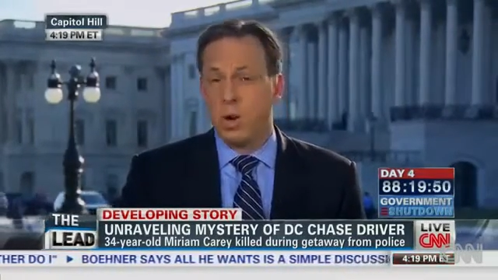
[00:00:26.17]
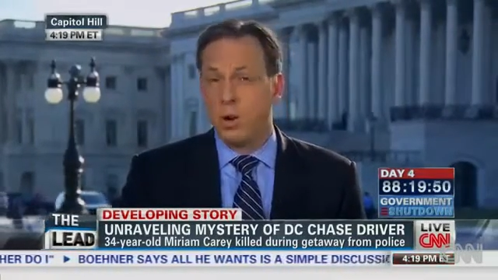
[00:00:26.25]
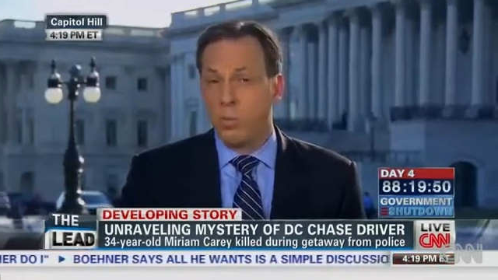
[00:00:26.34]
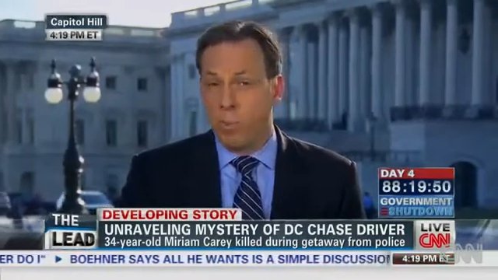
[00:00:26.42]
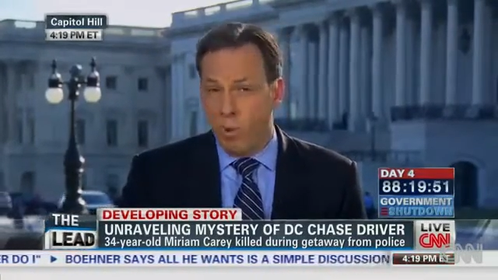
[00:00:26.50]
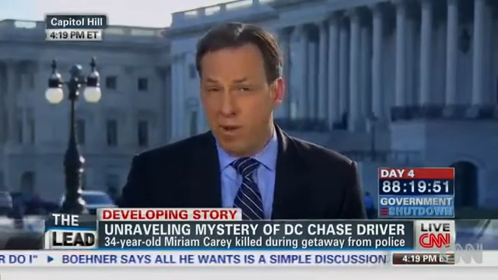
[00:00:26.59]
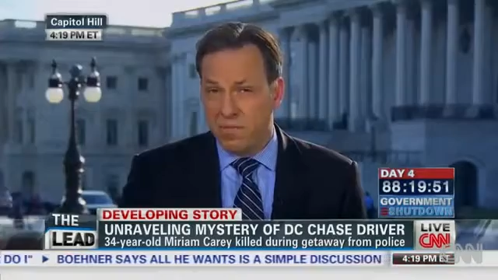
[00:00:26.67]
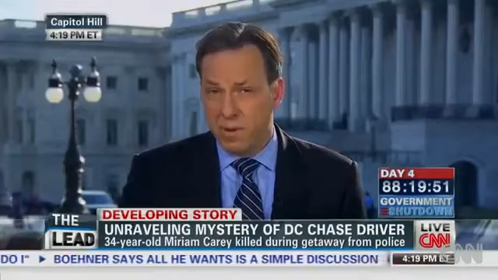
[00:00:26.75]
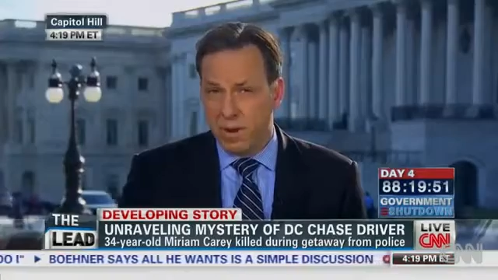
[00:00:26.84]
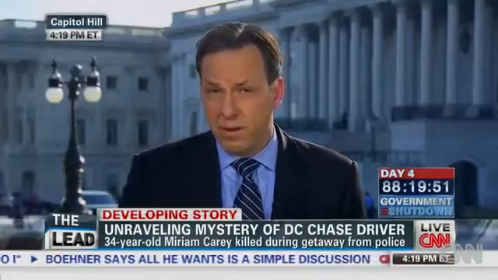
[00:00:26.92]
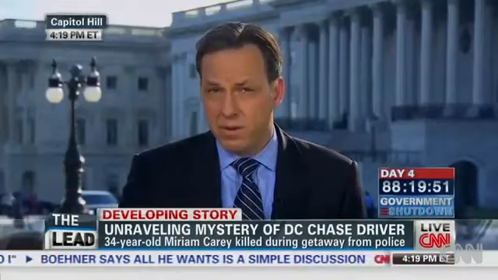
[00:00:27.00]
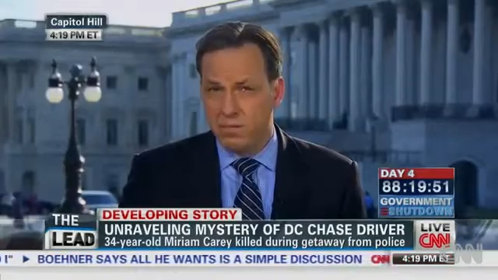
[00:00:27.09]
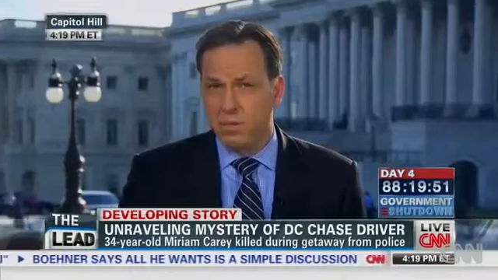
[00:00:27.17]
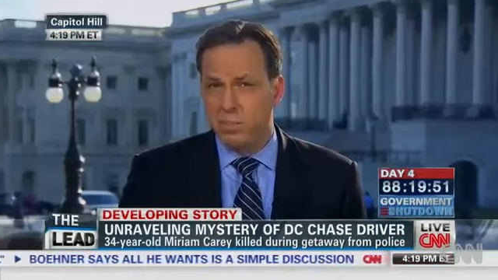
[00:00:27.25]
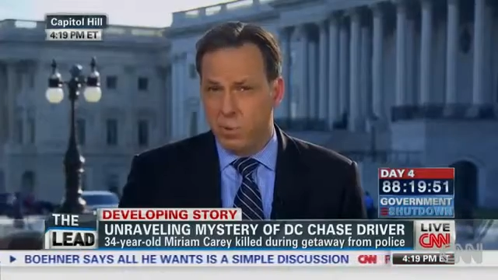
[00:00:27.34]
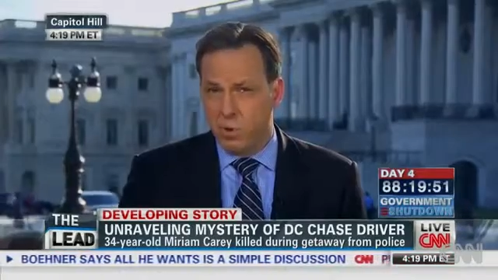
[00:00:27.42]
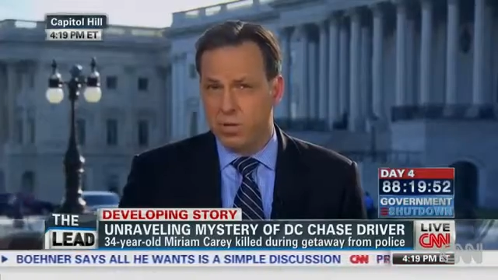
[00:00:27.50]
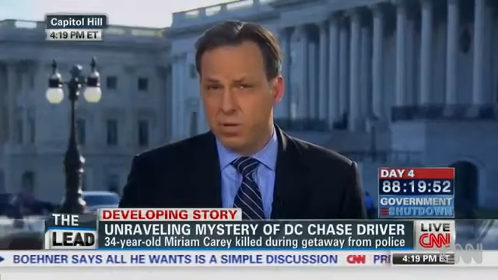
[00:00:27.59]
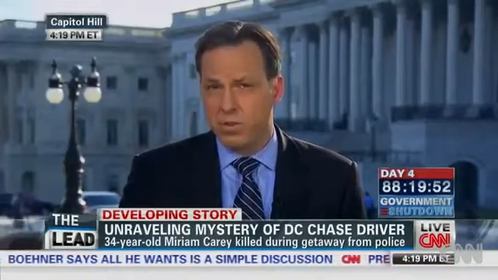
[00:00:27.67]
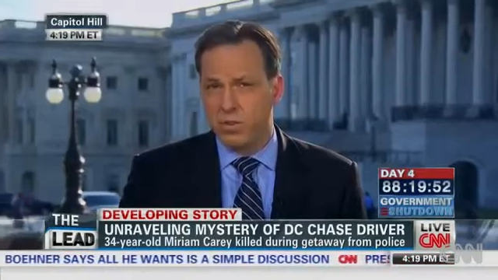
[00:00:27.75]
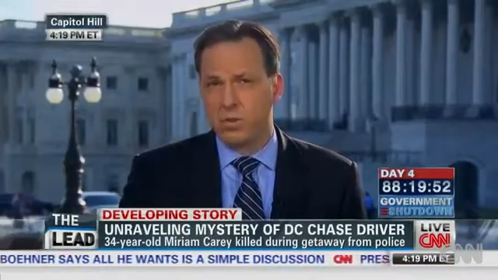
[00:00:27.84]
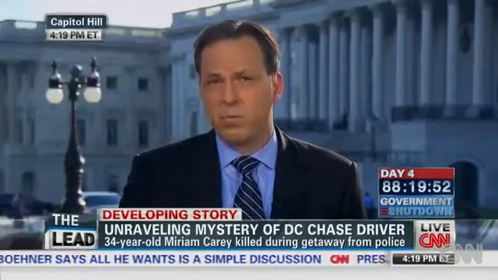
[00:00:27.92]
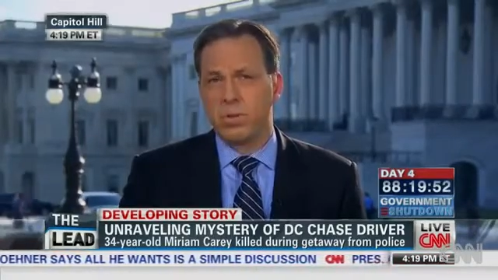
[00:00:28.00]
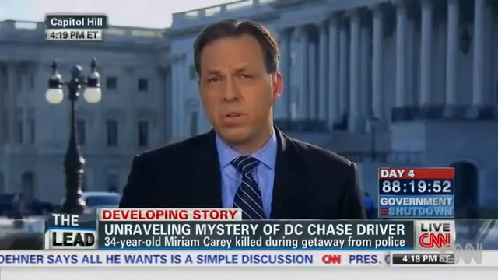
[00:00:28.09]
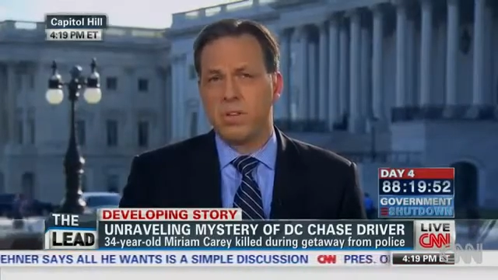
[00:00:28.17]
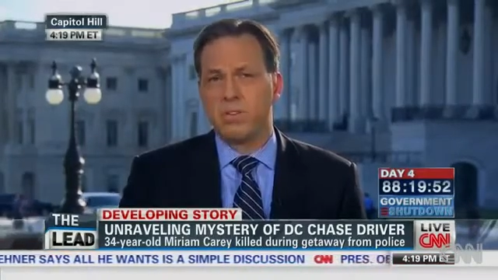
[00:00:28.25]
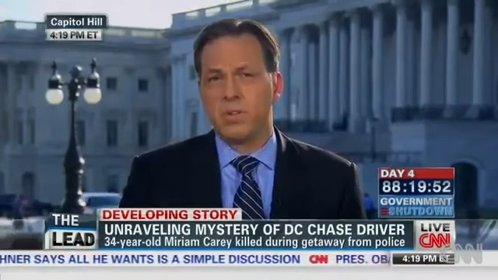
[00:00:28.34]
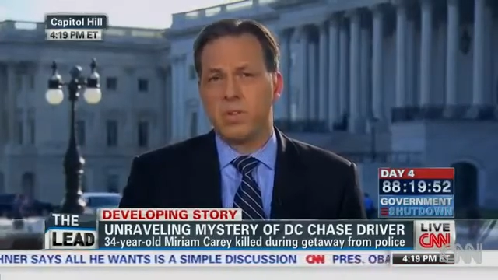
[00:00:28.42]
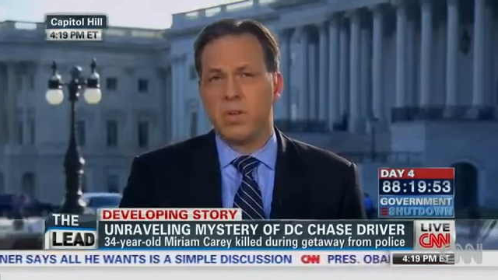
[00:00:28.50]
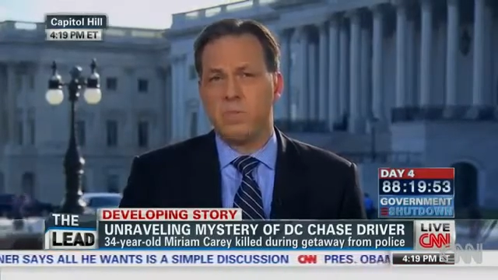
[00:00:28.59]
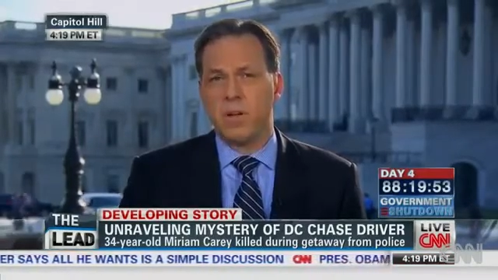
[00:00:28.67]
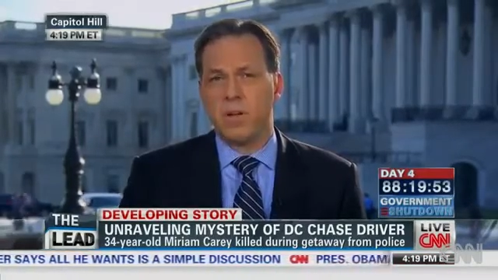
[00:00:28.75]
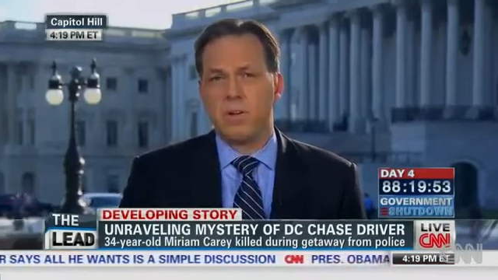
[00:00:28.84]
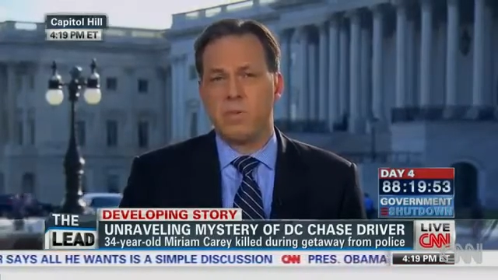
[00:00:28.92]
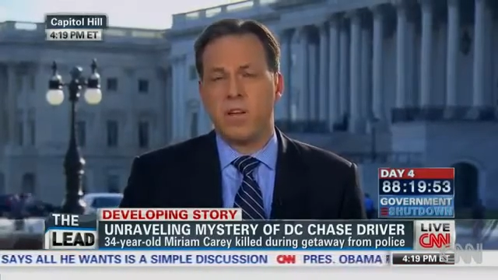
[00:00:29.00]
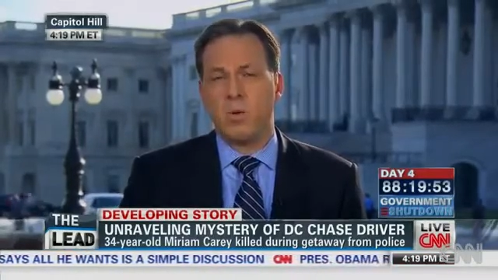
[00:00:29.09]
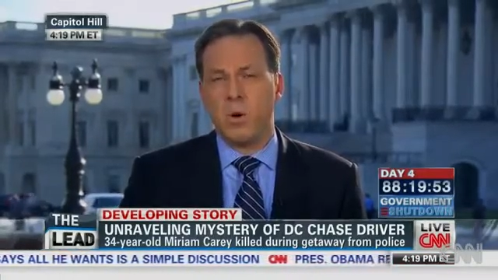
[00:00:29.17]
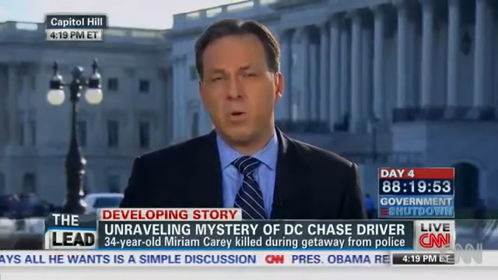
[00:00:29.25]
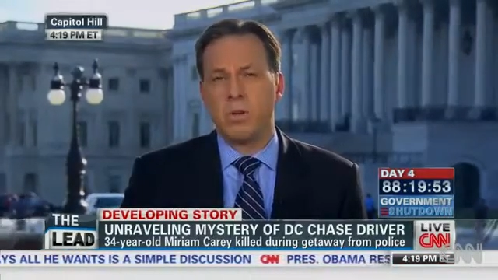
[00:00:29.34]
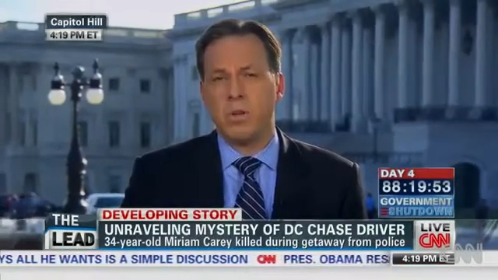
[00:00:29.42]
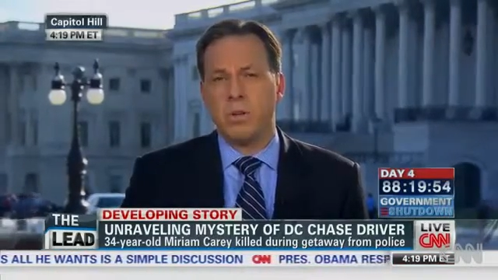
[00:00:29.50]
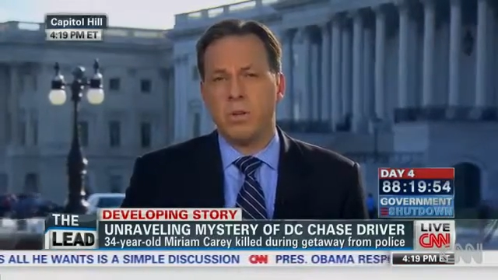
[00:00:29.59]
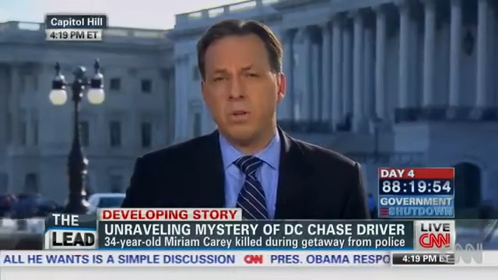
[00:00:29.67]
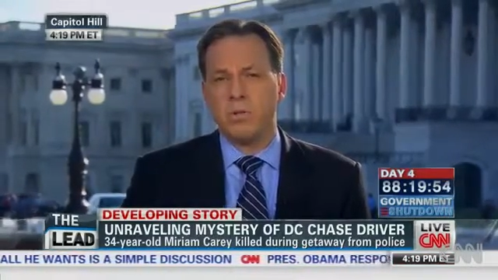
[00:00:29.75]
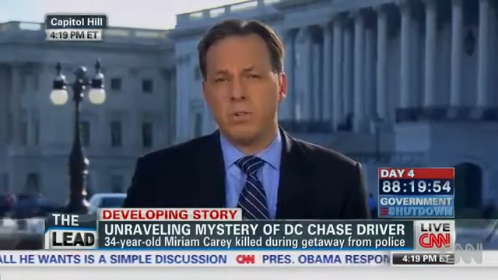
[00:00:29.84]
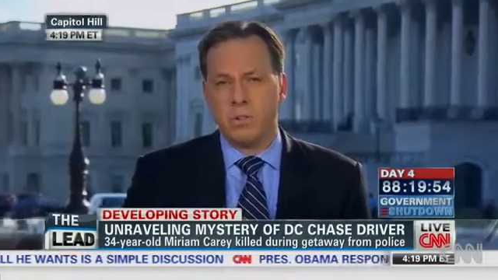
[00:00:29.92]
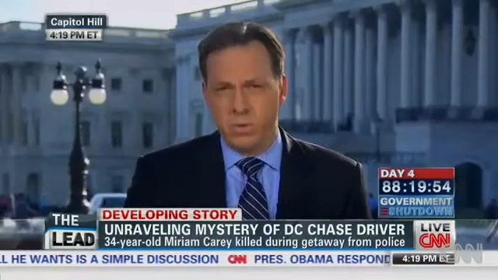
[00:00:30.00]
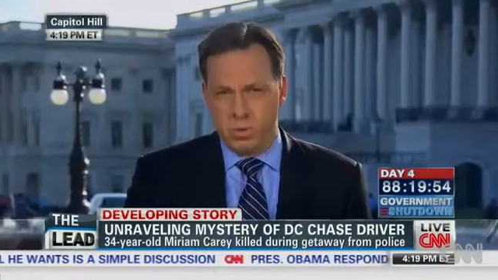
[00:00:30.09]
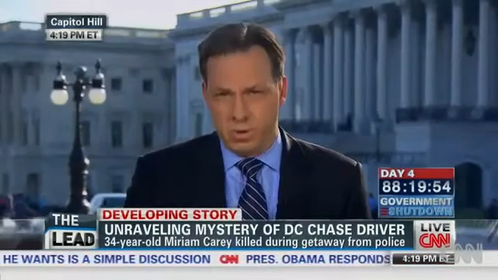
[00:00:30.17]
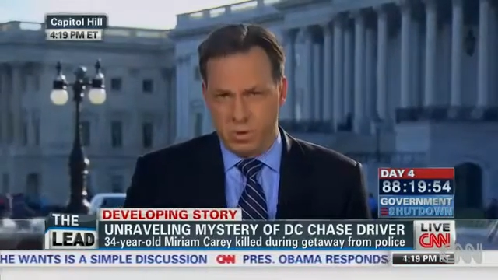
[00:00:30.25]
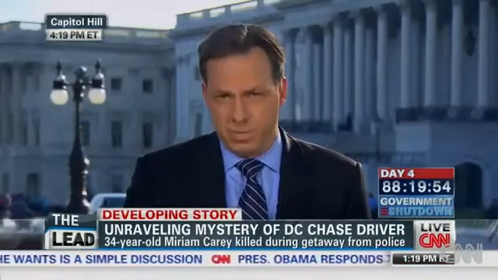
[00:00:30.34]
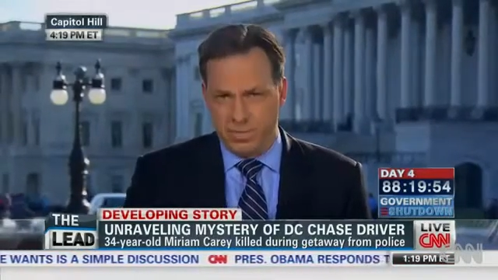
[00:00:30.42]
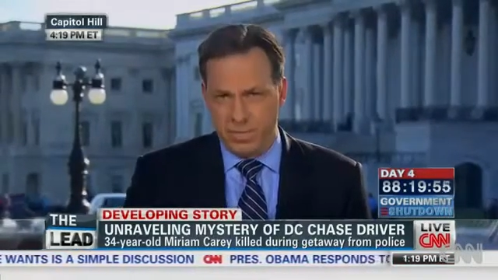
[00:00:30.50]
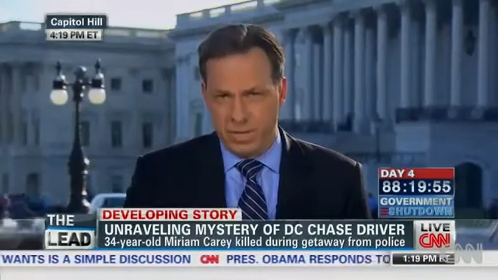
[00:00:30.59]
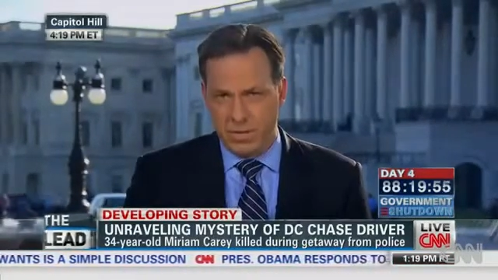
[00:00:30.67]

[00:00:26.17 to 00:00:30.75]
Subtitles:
her boyfriend reportedly told police that she appeared to be, quote, delusional.